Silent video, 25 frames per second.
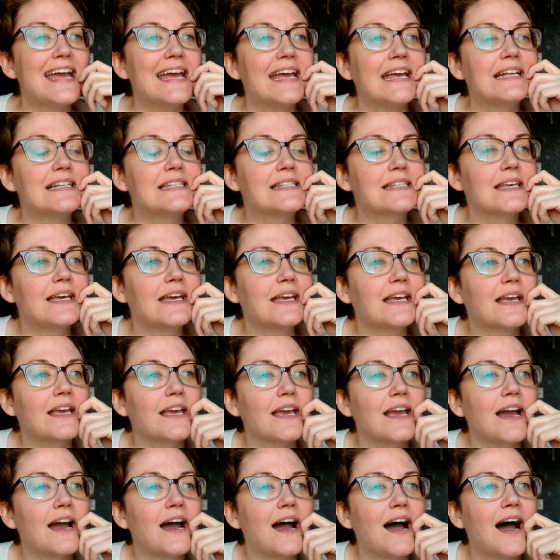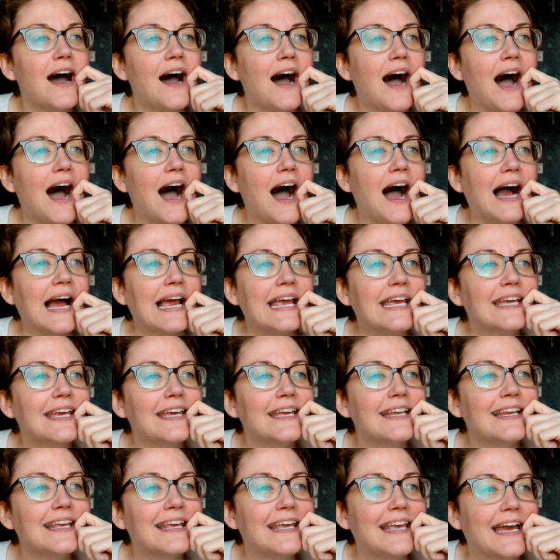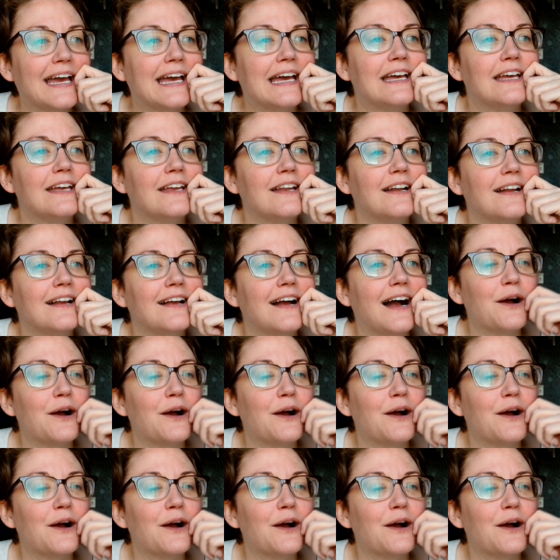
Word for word: It's like I can get